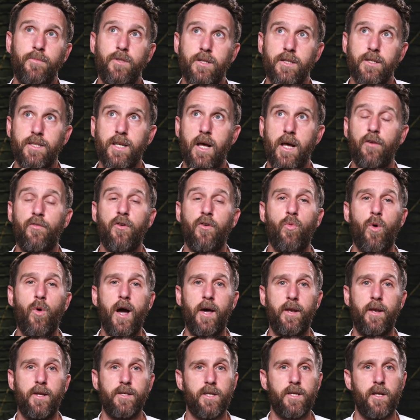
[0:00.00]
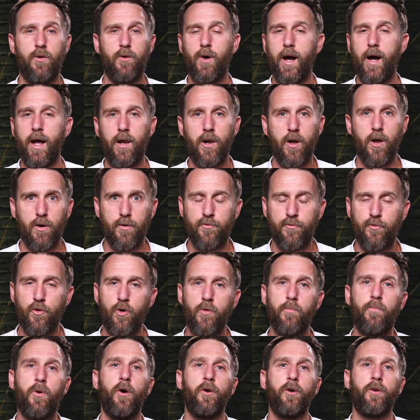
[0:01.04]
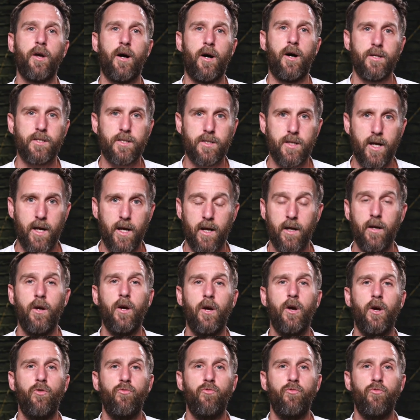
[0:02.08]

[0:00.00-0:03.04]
to self awareness in a way, long form podcasting